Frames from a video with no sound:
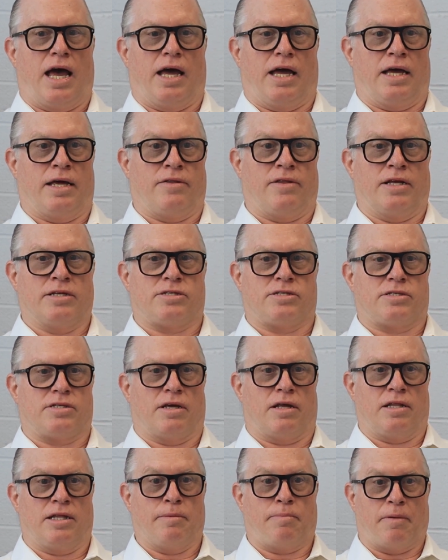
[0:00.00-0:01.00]
and its
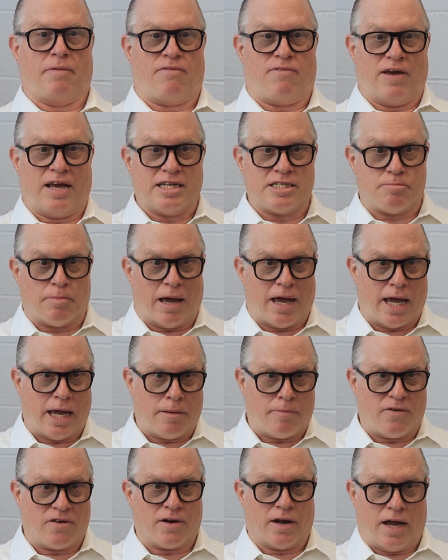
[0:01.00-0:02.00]
lipid phase behavior,